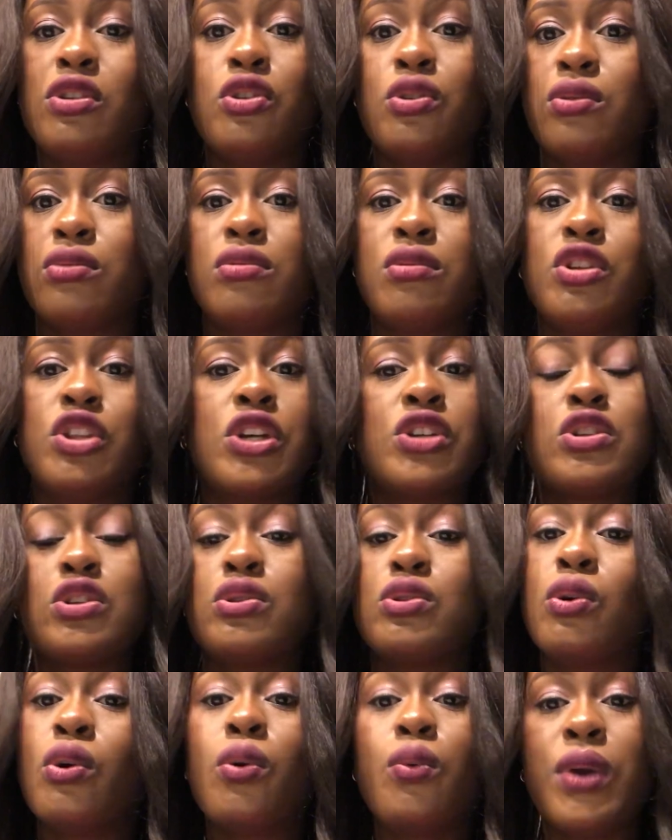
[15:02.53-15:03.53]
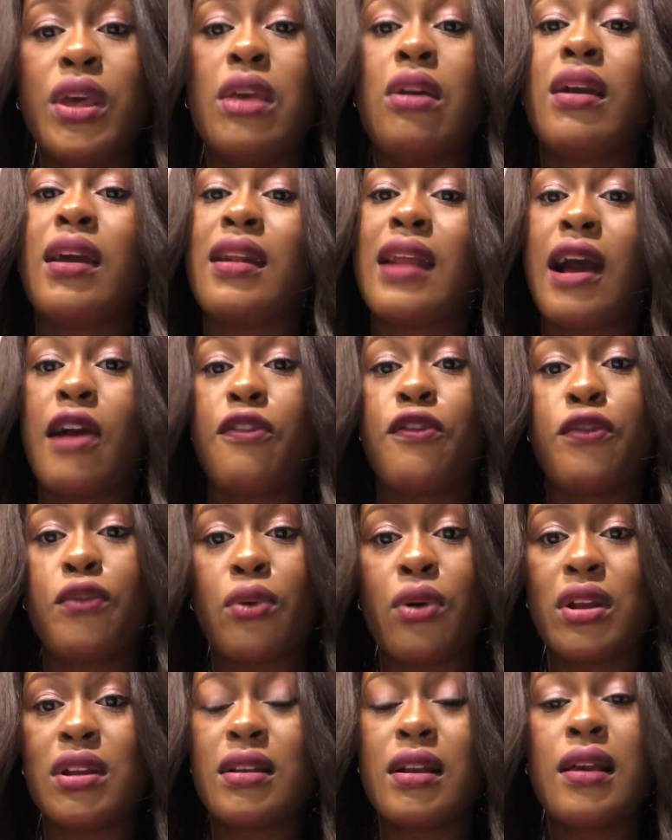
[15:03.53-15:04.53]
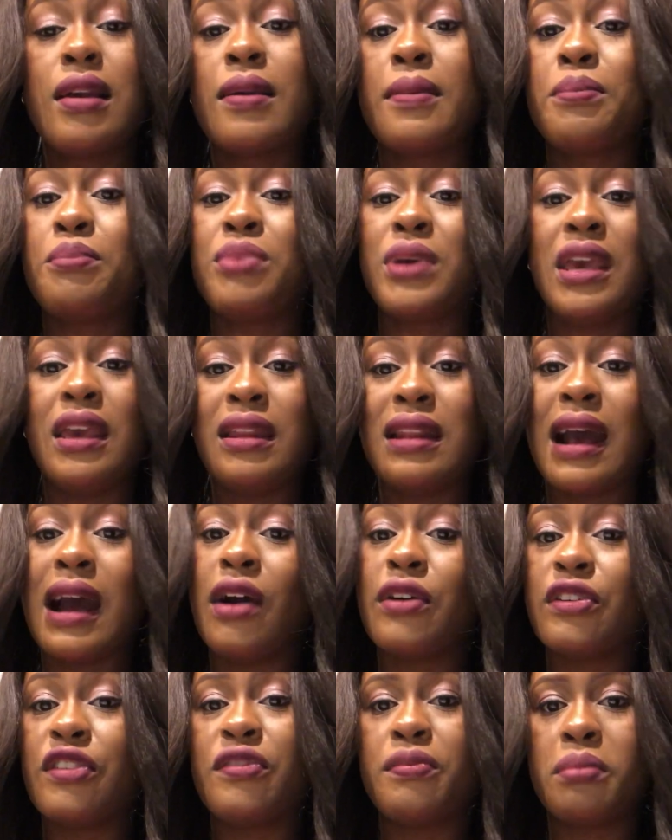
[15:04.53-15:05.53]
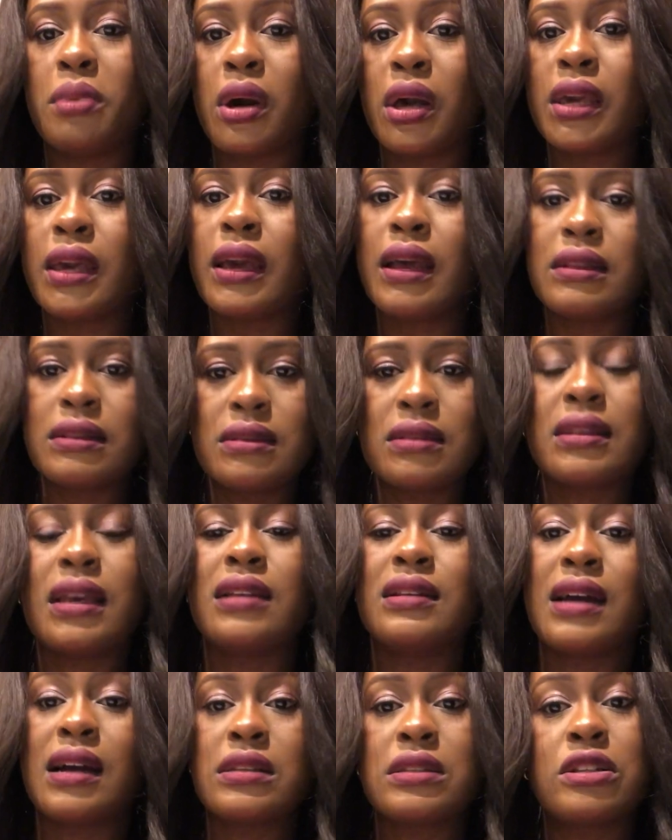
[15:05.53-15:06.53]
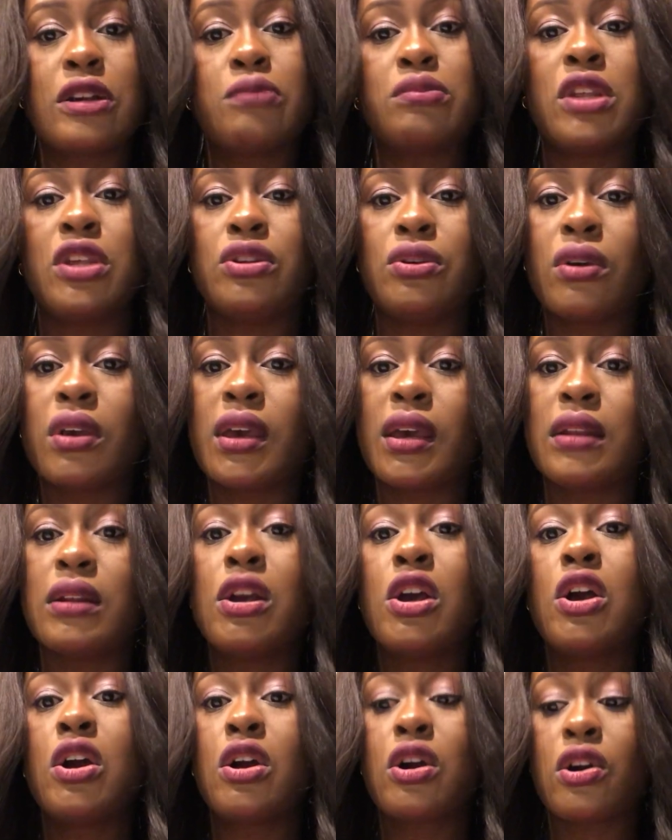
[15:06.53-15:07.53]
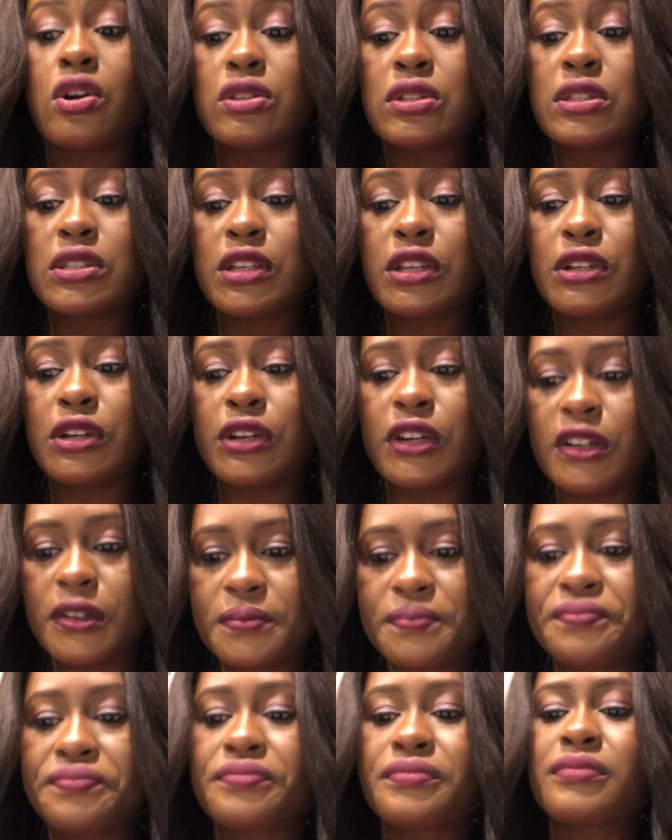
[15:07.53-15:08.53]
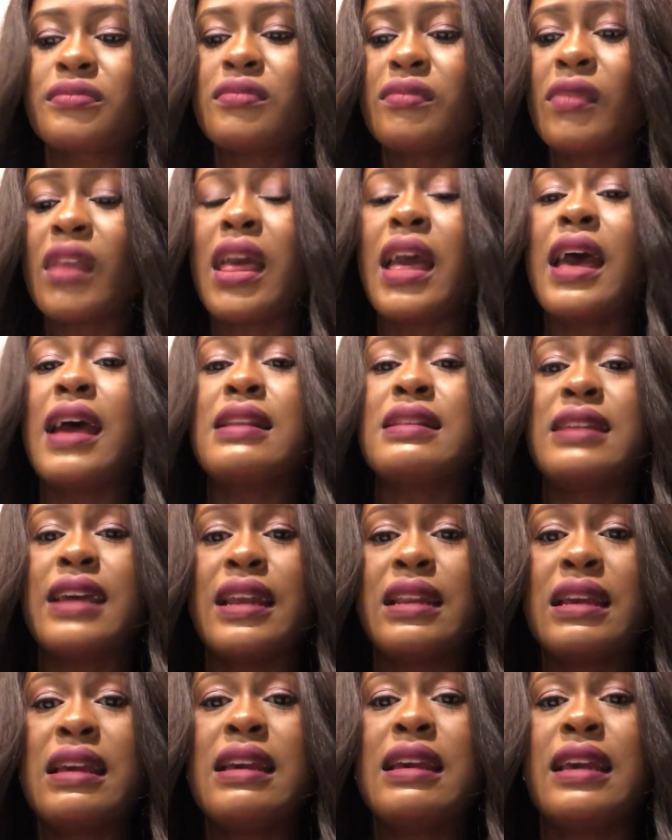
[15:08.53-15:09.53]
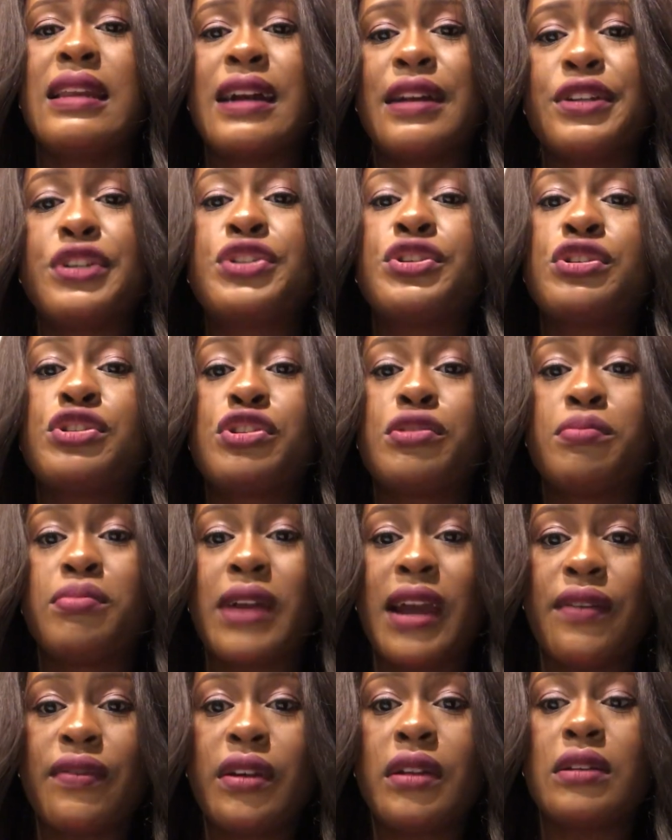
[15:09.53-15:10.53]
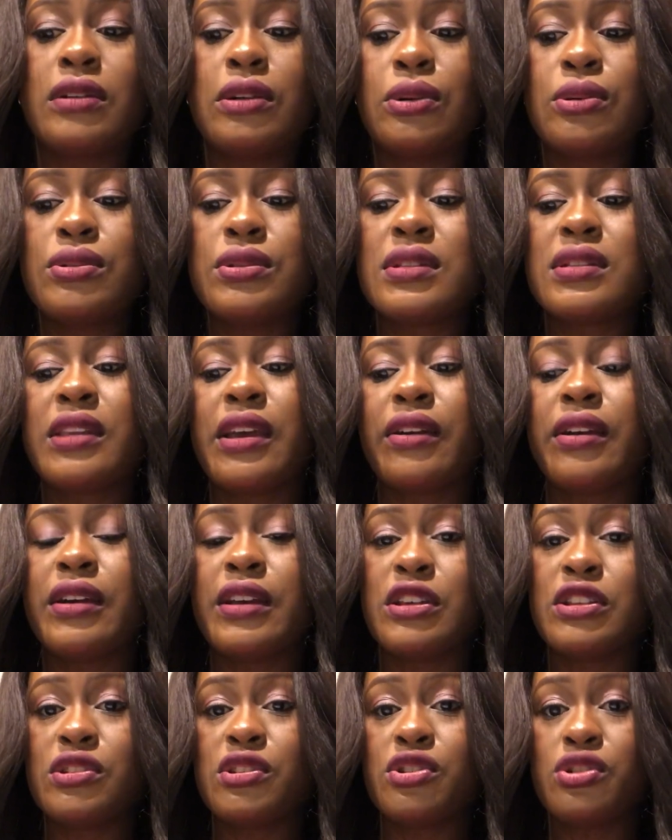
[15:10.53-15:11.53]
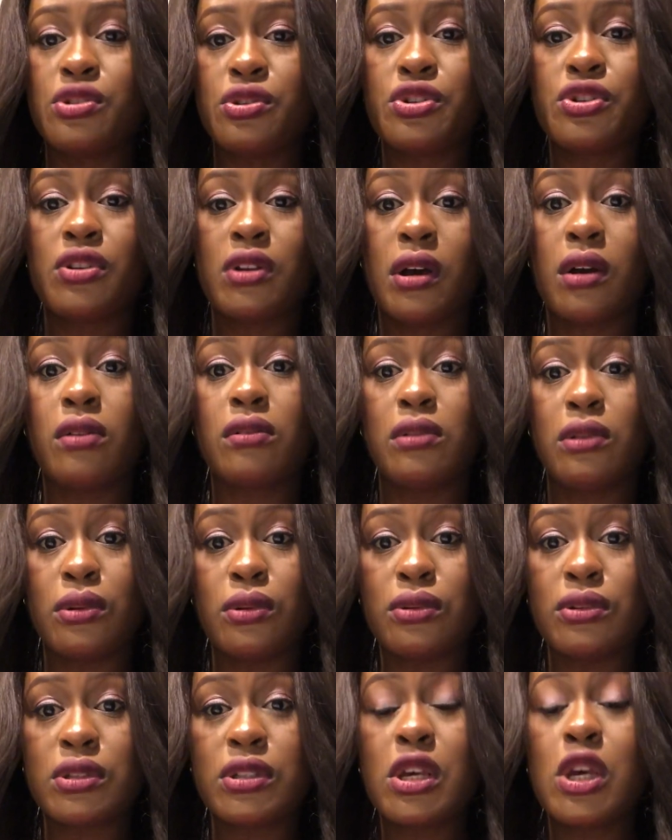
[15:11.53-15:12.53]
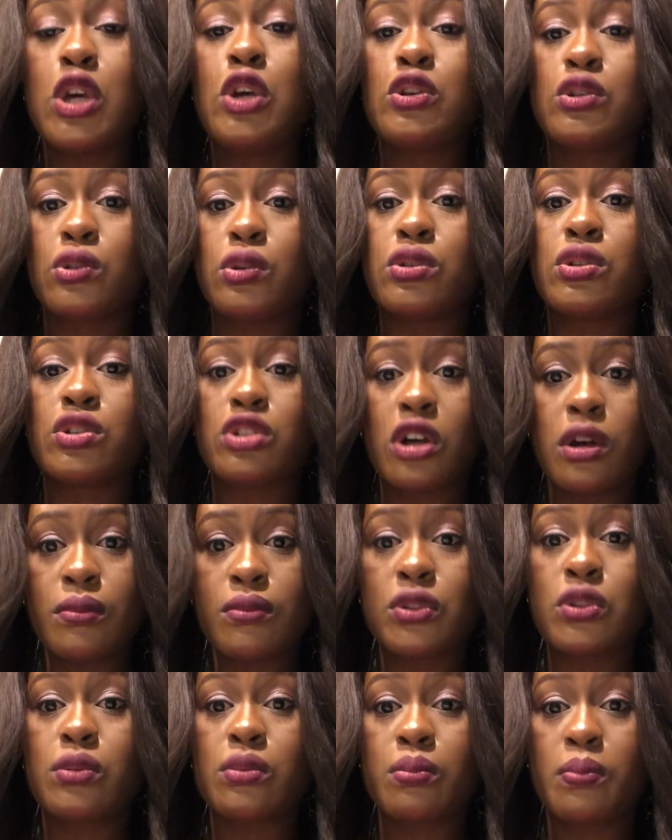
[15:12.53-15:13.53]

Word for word: you know, there's no way you can afford paying out of pocket, then that's something you can consider. And then in addition to private loans, there are institutional loans. So some